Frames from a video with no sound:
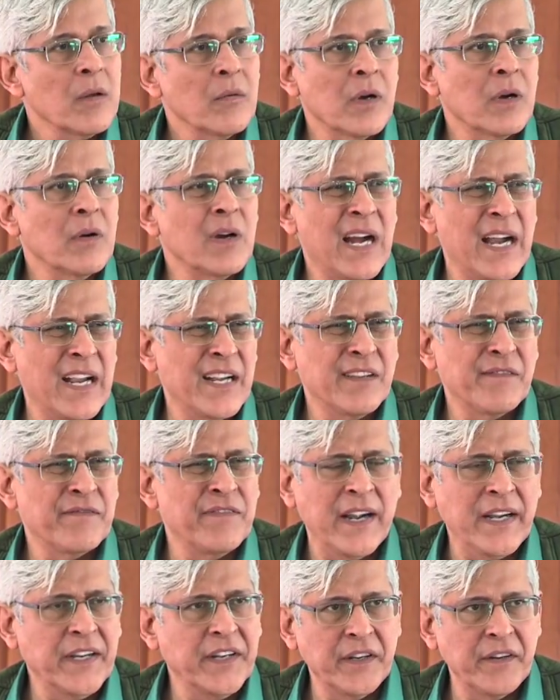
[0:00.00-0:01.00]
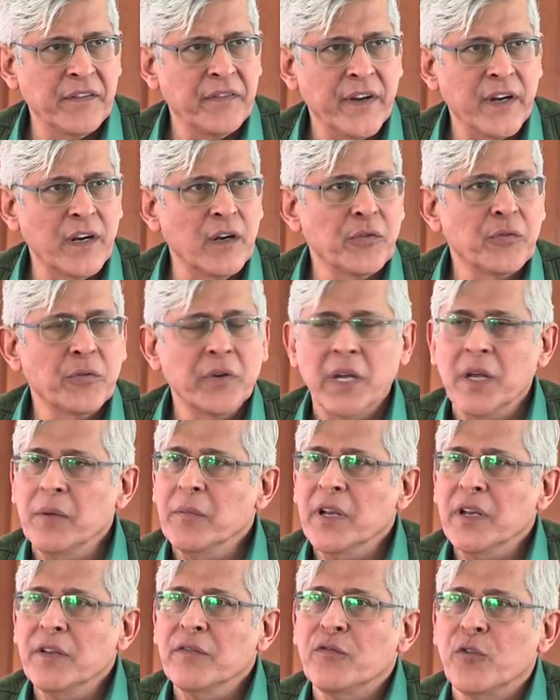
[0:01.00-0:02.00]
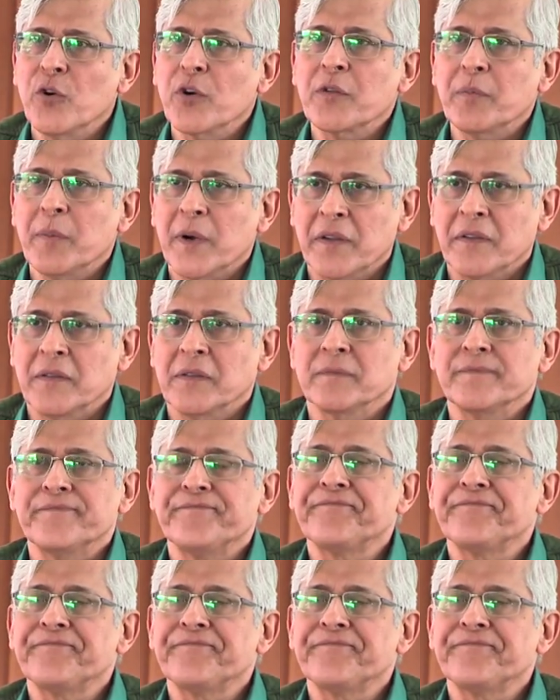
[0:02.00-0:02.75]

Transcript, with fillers: I find it difficult to name any fourth person.